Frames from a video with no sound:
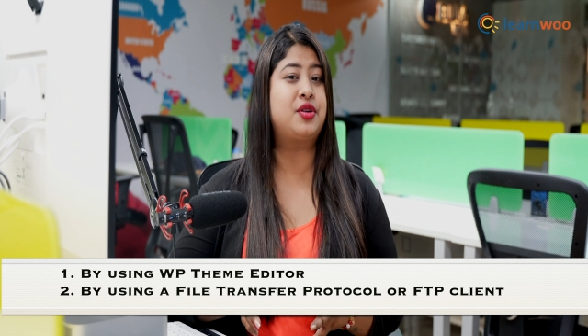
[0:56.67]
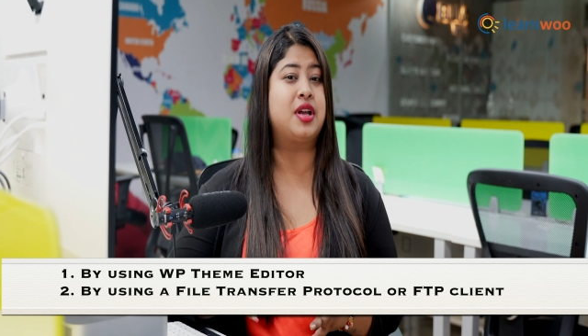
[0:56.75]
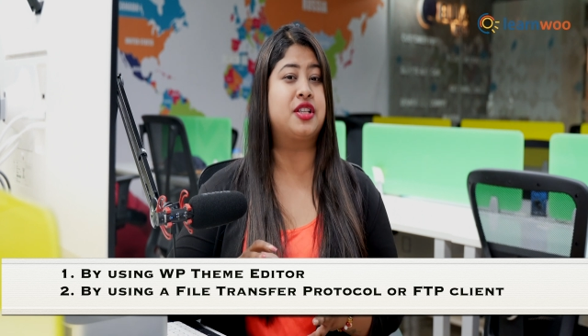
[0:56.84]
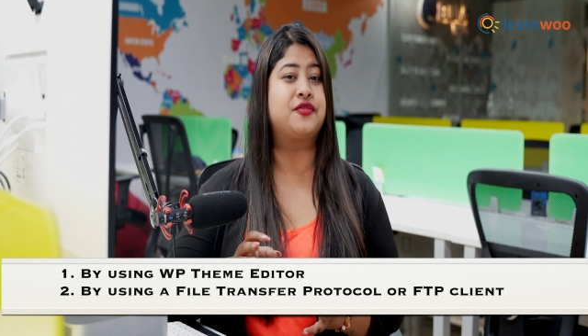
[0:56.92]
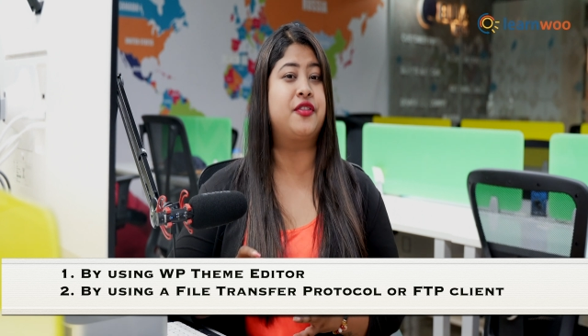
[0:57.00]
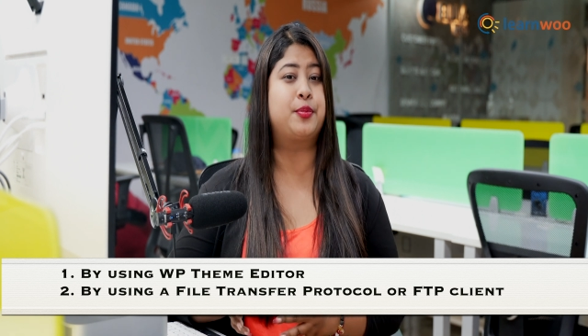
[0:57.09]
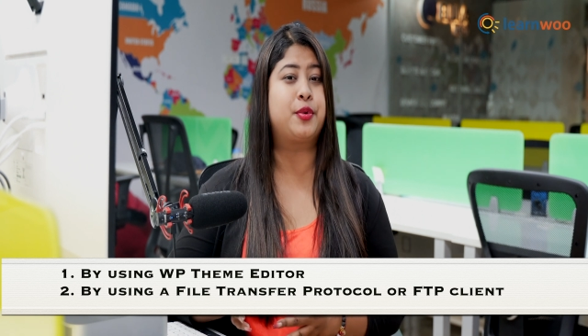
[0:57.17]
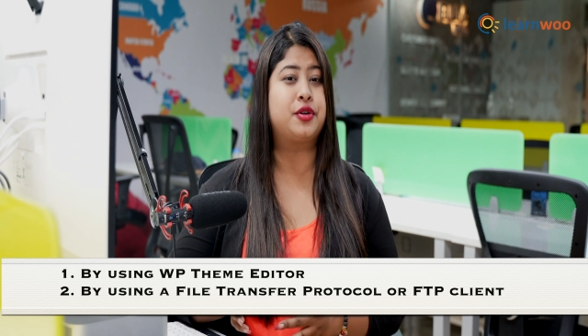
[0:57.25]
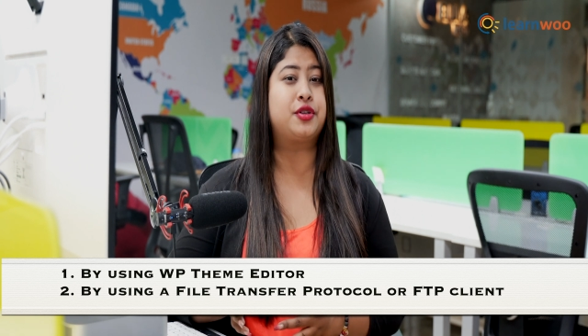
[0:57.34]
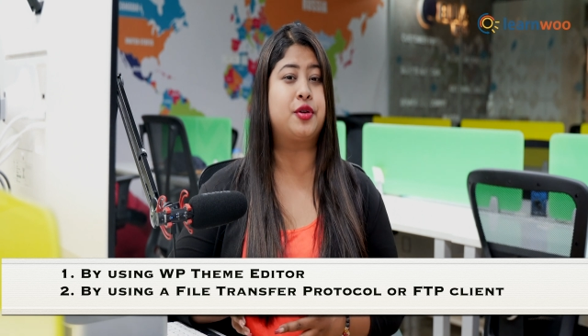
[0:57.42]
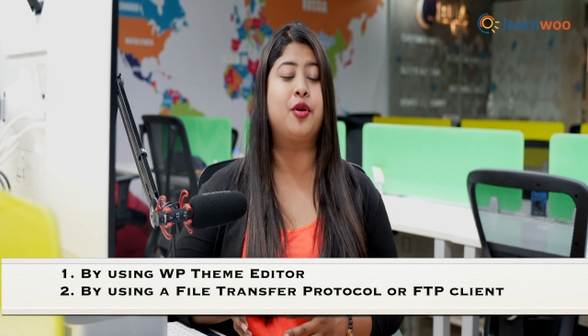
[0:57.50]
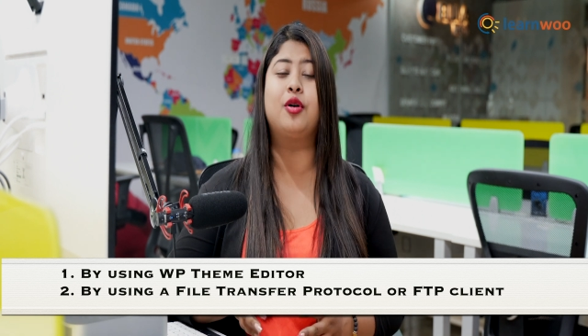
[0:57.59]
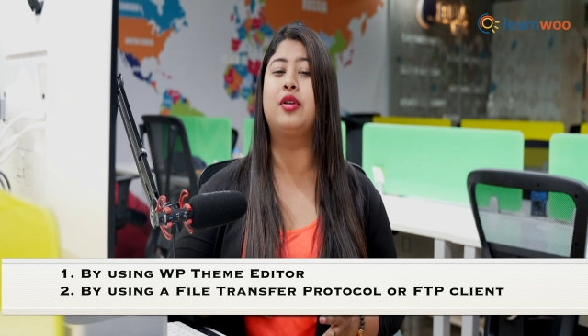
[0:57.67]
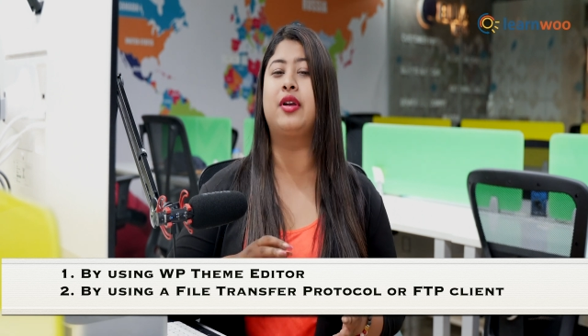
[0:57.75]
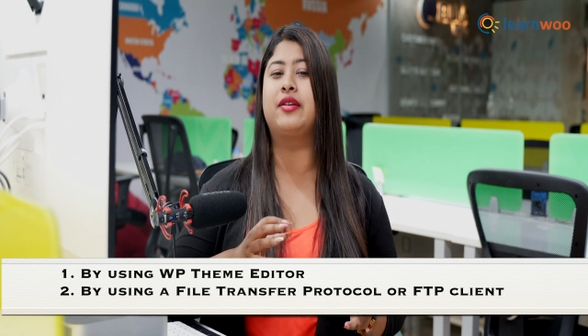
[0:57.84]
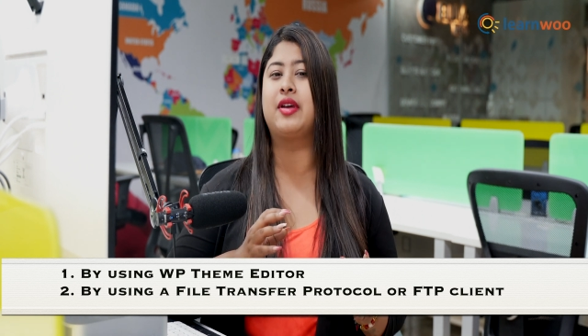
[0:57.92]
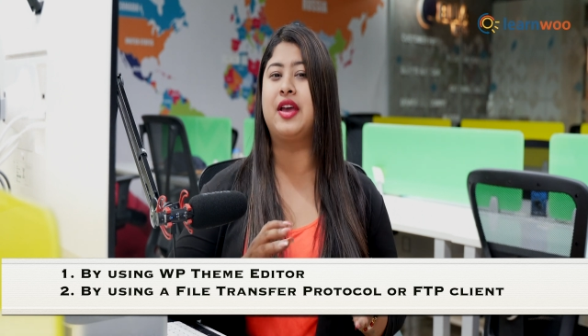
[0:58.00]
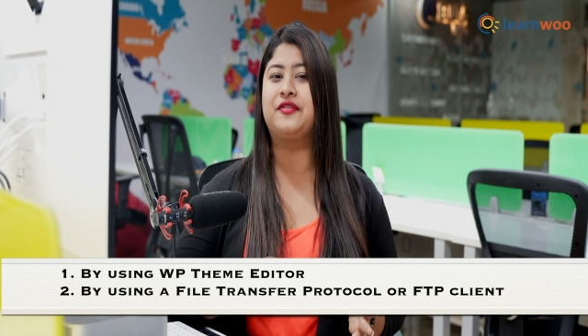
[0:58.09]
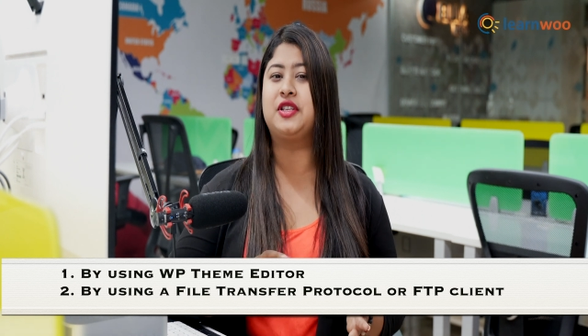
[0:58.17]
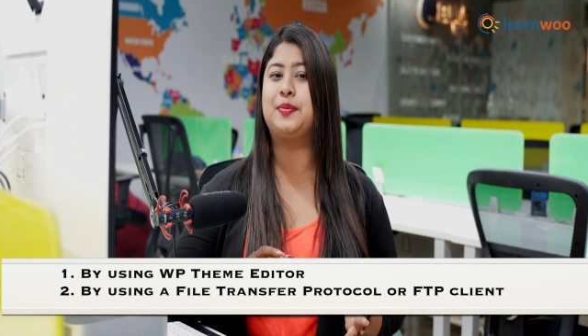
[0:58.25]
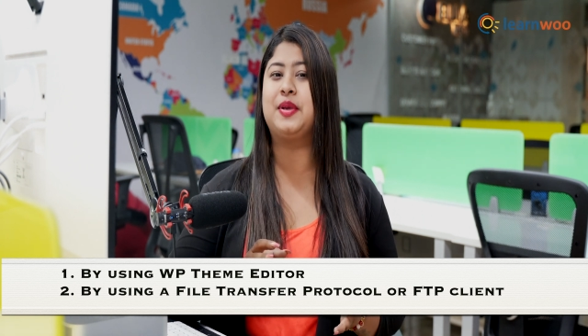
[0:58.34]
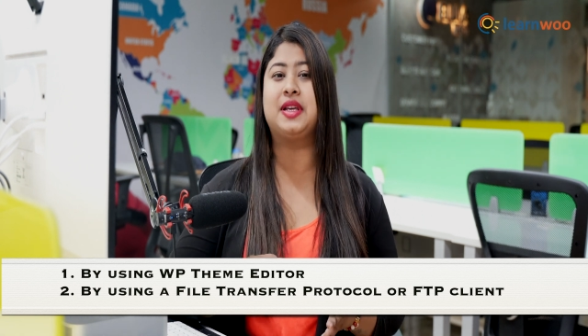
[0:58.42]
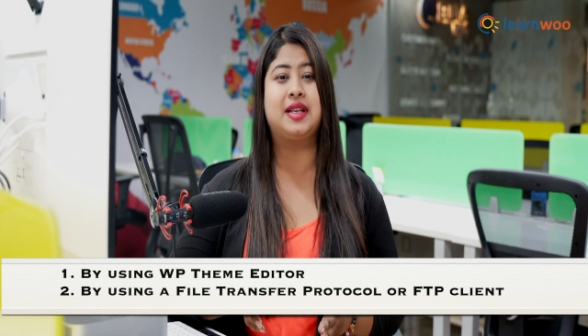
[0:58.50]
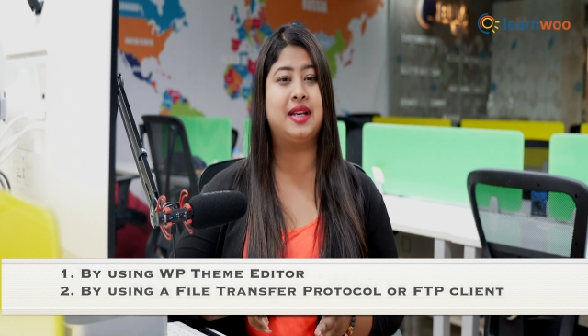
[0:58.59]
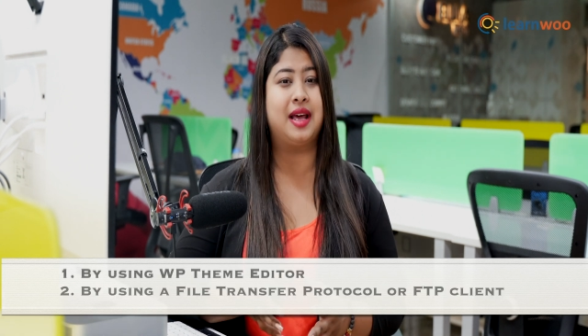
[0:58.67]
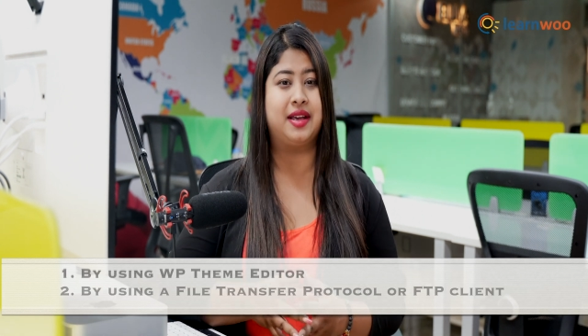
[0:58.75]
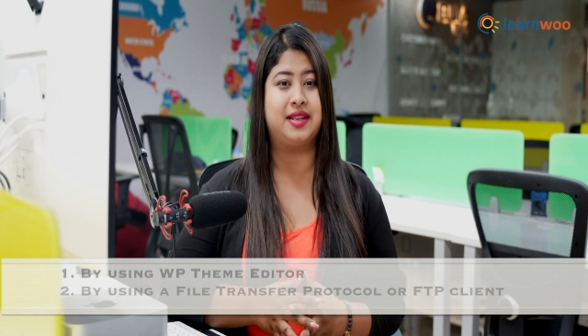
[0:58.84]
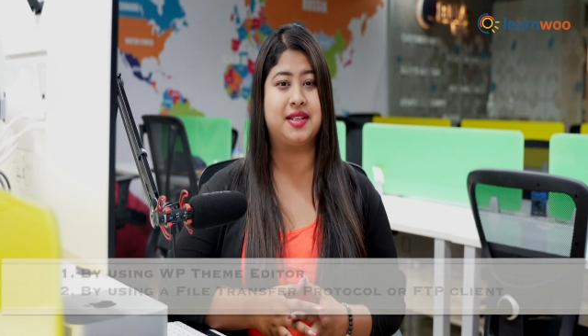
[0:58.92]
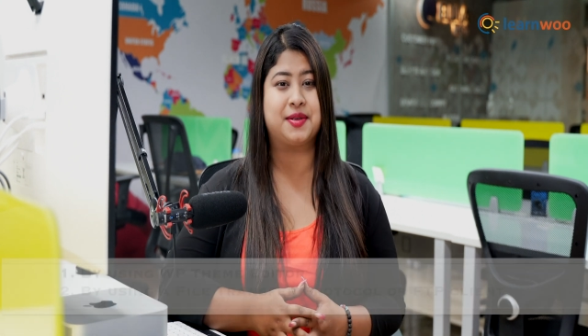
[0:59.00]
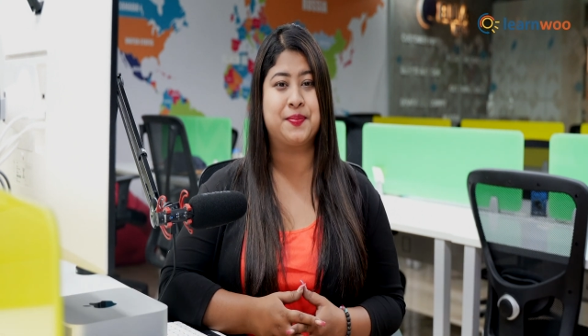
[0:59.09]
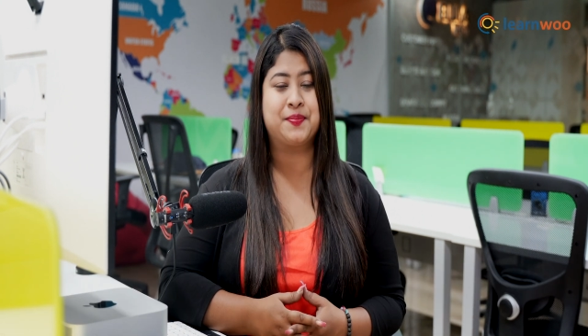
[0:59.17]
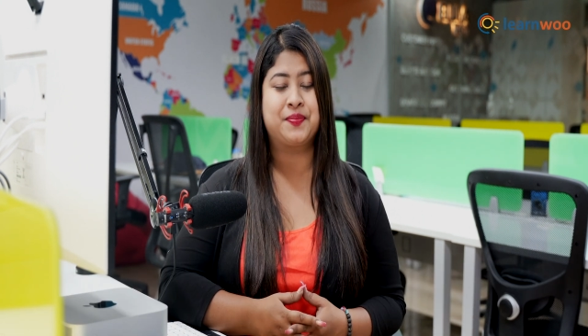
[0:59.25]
transfer protocol or FTP client.